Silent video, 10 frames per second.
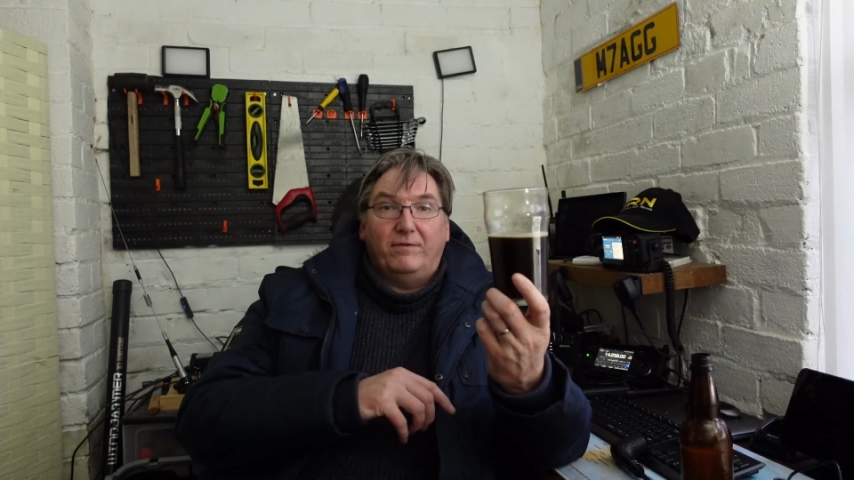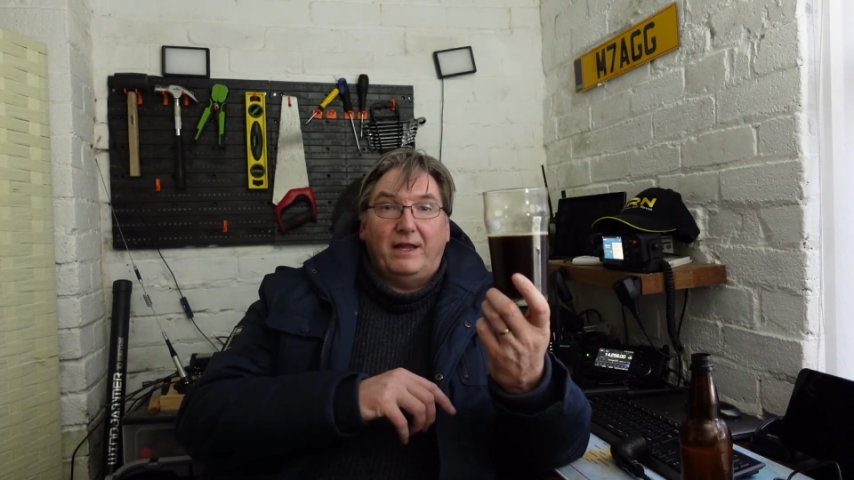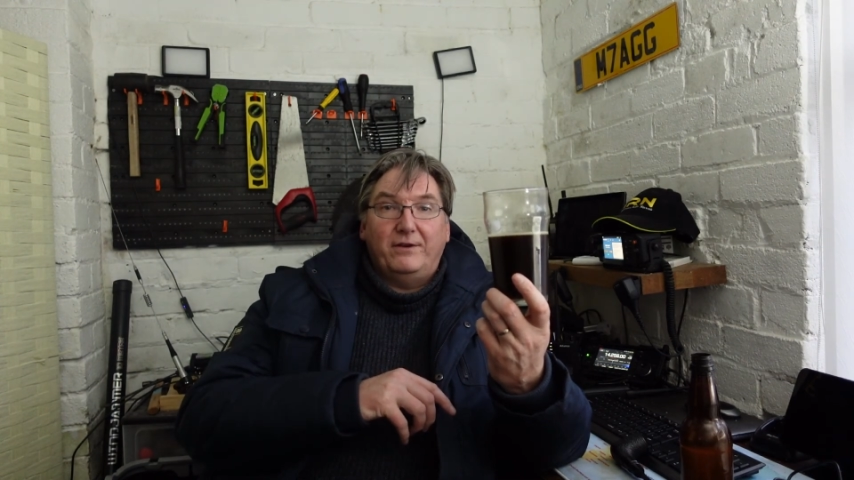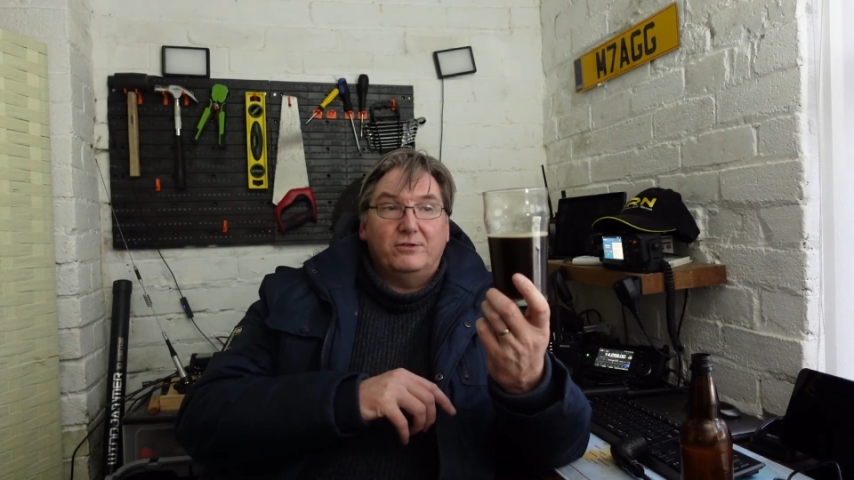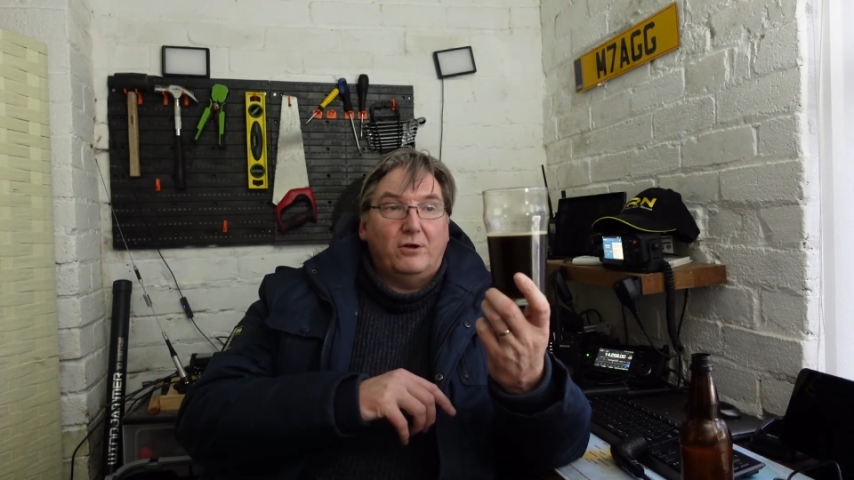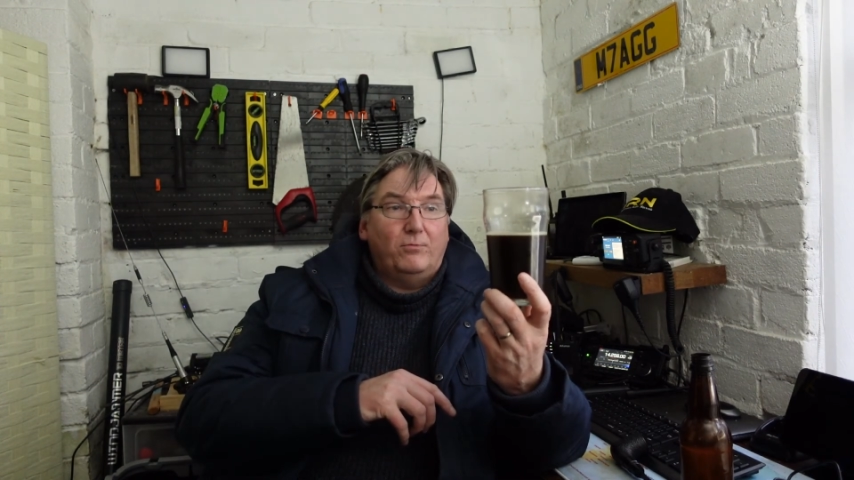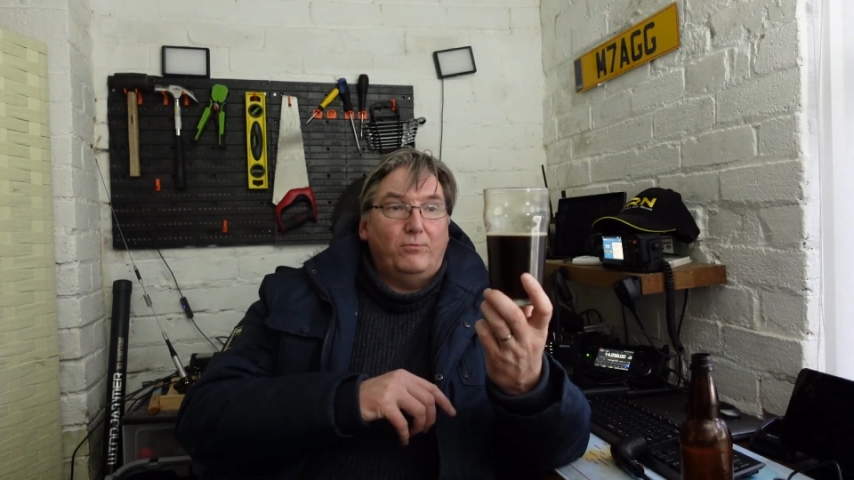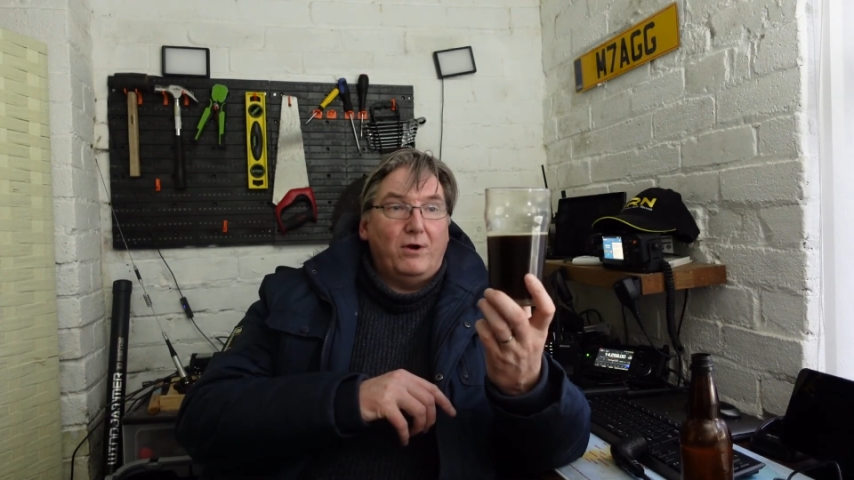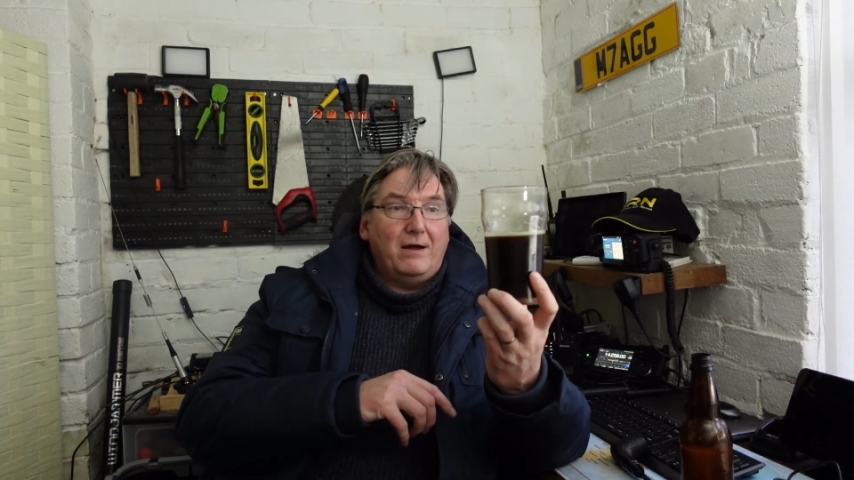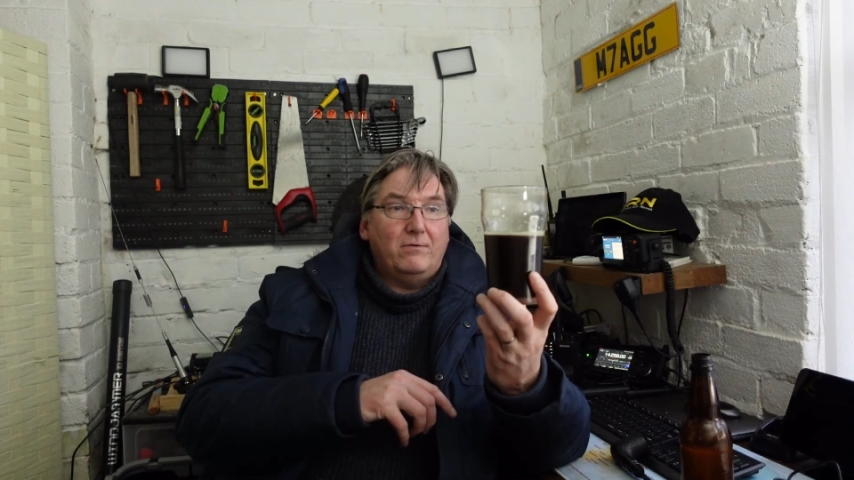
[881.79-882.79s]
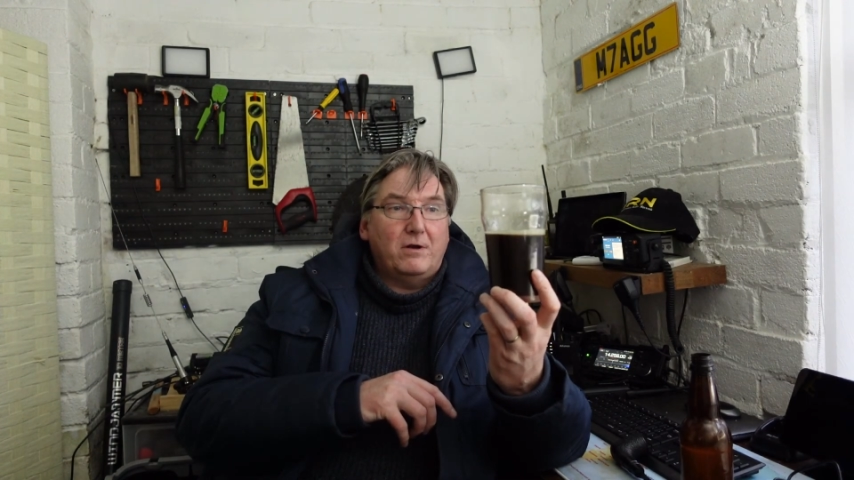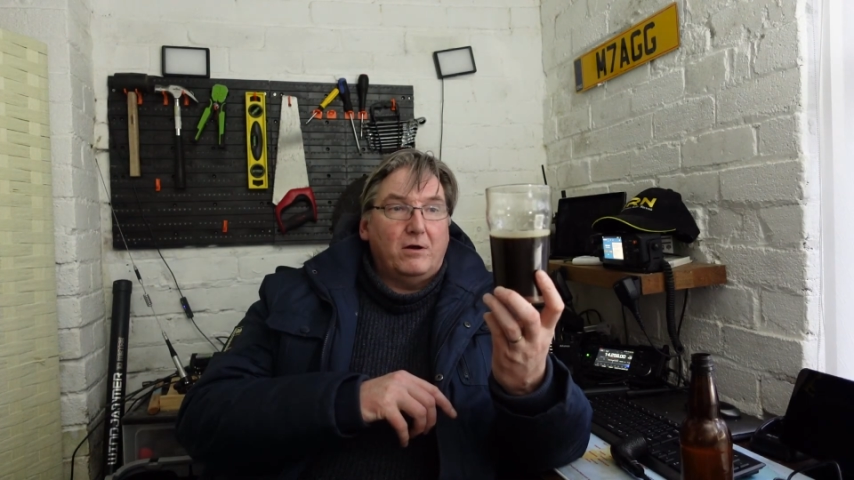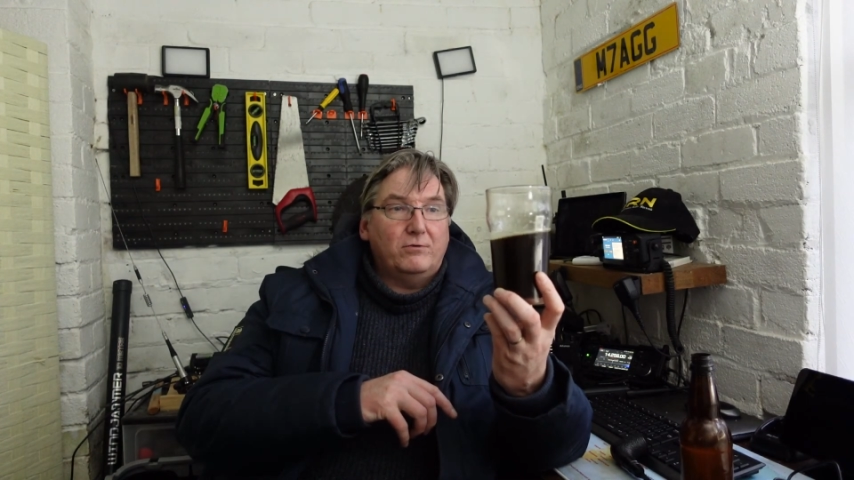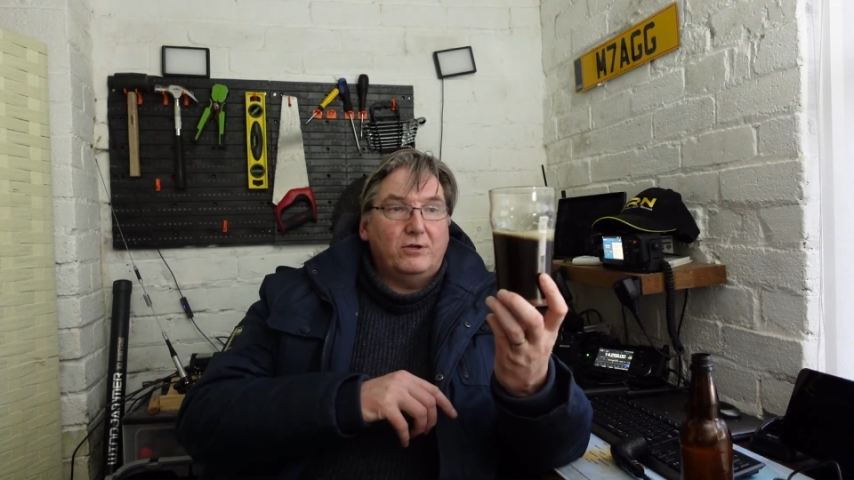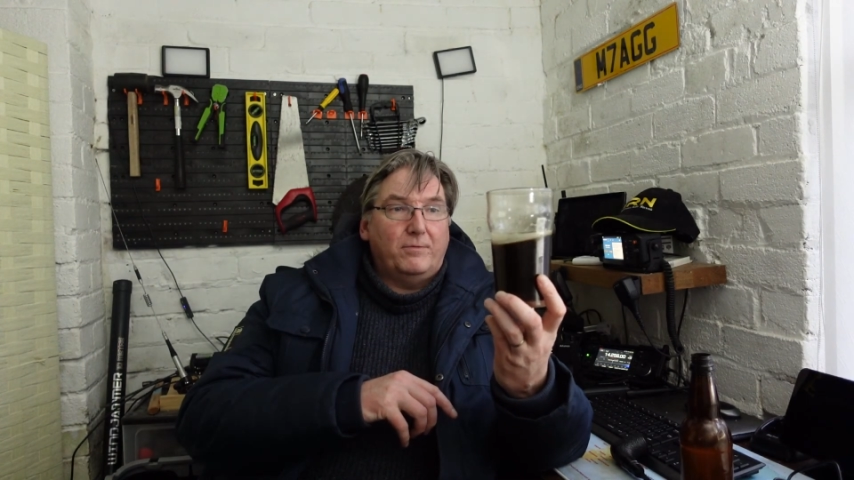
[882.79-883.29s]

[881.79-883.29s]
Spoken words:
Flanders Old Brown goes